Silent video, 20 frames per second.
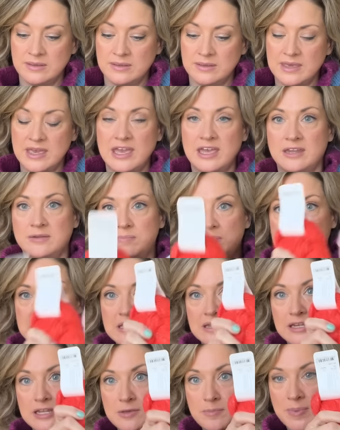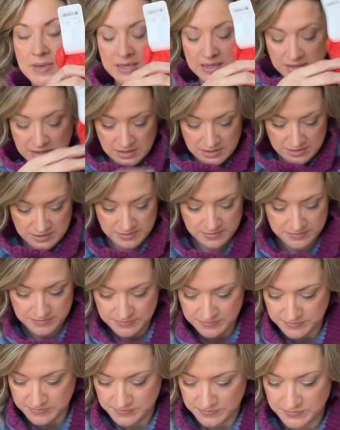and Peony Pink.
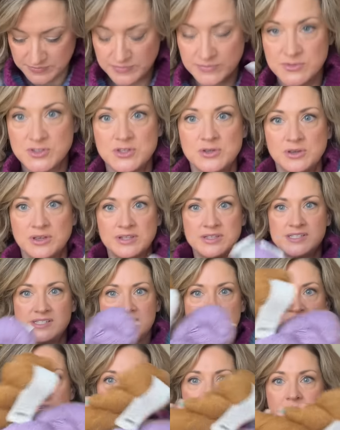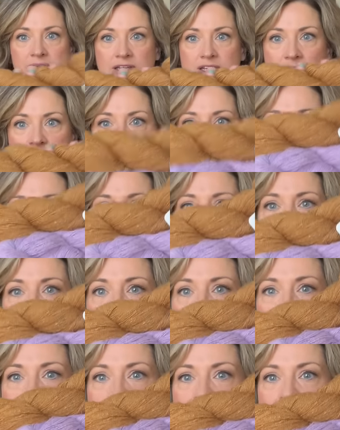So you can see, like, you'd already get this